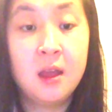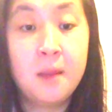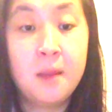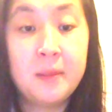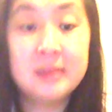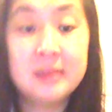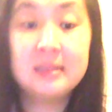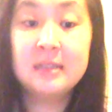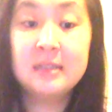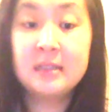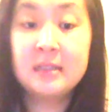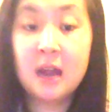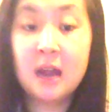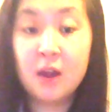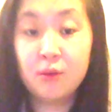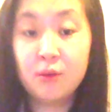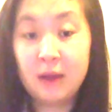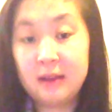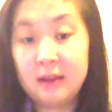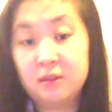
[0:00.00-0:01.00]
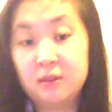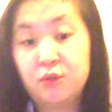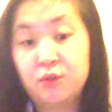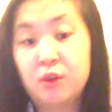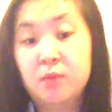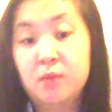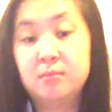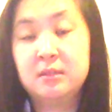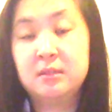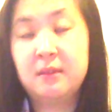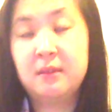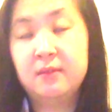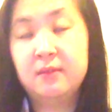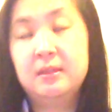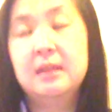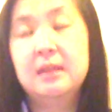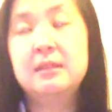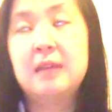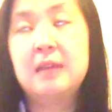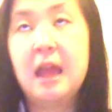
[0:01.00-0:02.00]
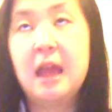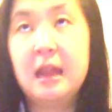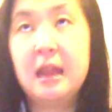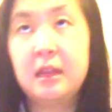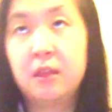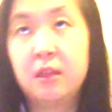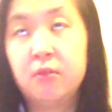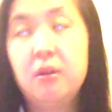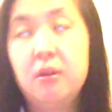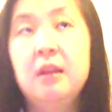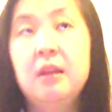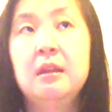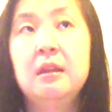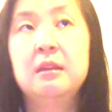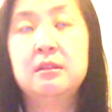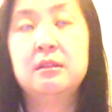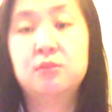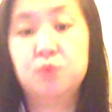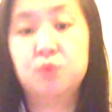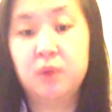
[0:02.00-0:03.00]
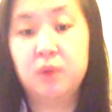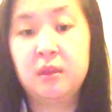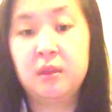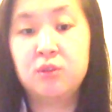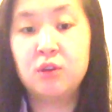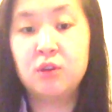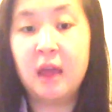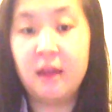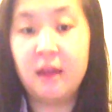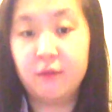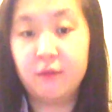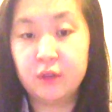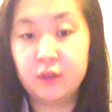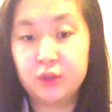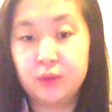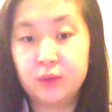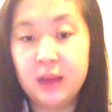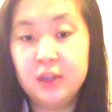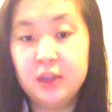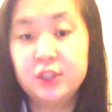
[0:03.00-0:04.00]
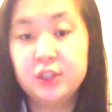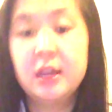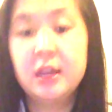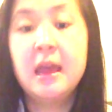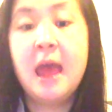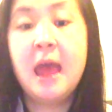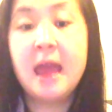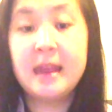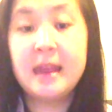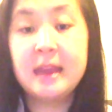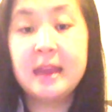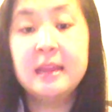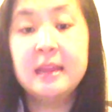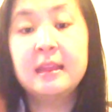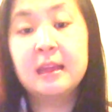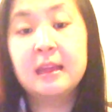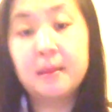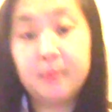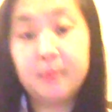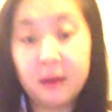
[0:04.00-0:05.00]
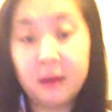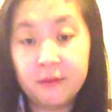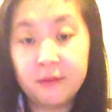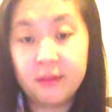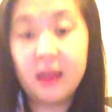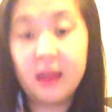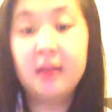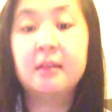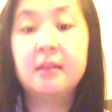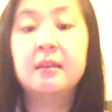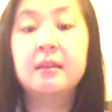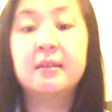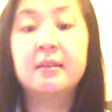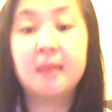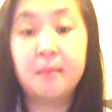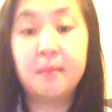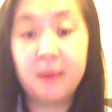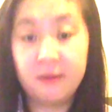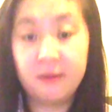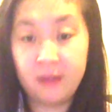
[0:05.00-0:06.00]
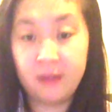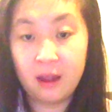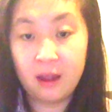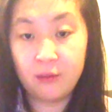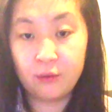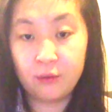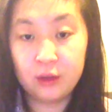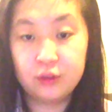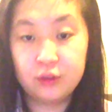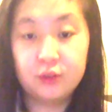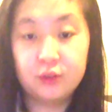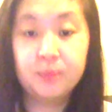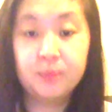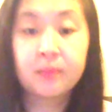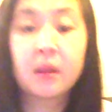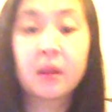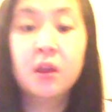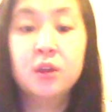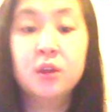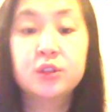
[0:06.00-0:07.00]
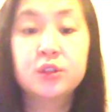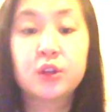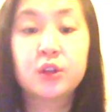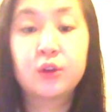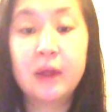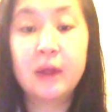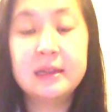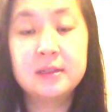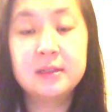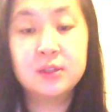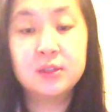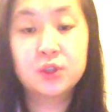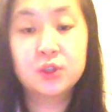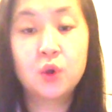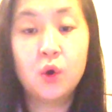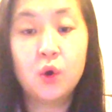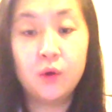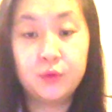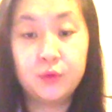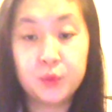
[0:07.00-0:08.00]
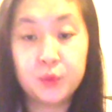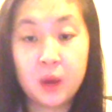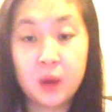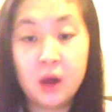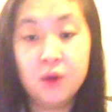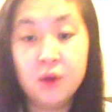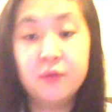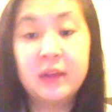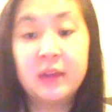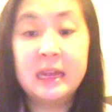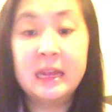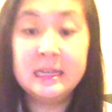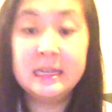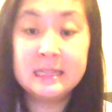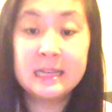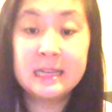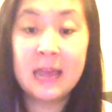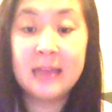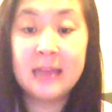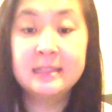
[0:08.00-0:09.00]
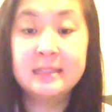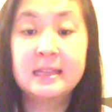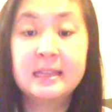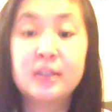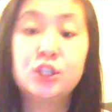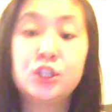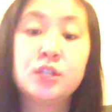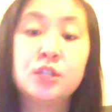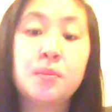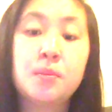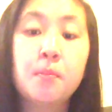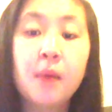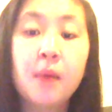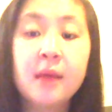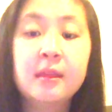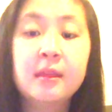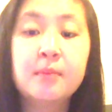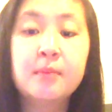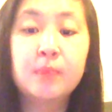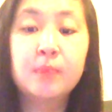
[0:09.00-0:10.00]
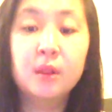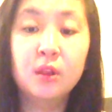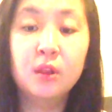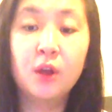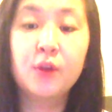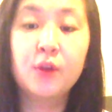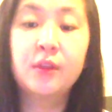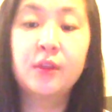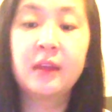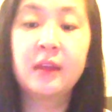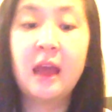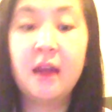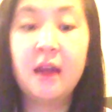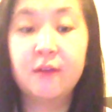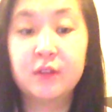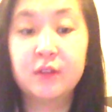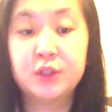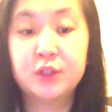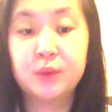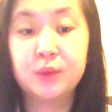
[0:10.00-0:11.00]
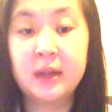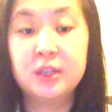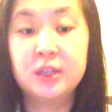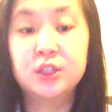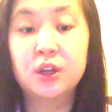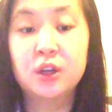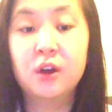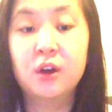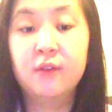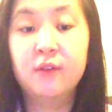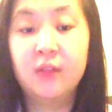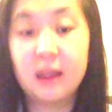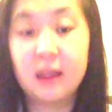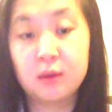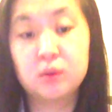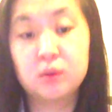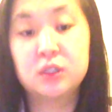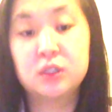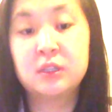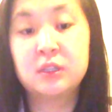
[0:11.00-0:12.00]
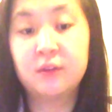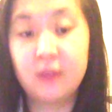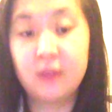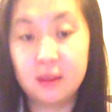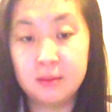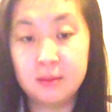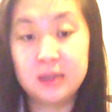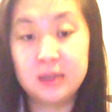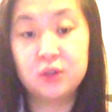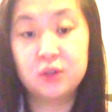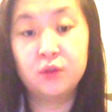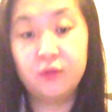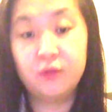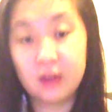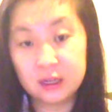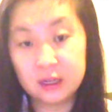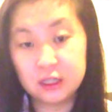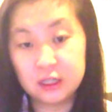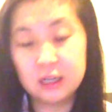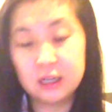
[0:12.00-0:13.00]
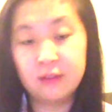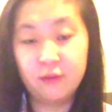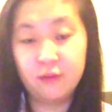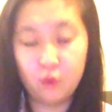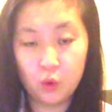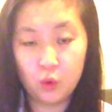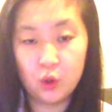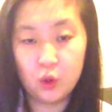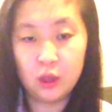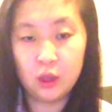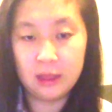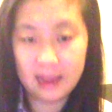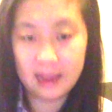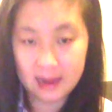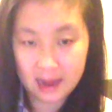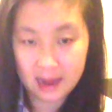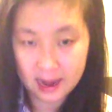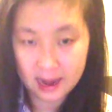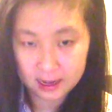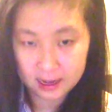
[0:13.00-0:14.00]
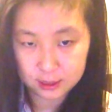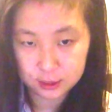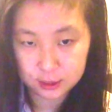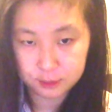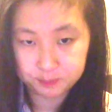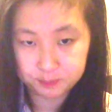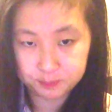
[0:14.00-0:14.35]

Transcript: Percentile ranks from 17 to 83 is within your average range, and anything above that is above average. So Grace's score of 12 indicates that she's mildly below the average range of language developmental functioning for her age.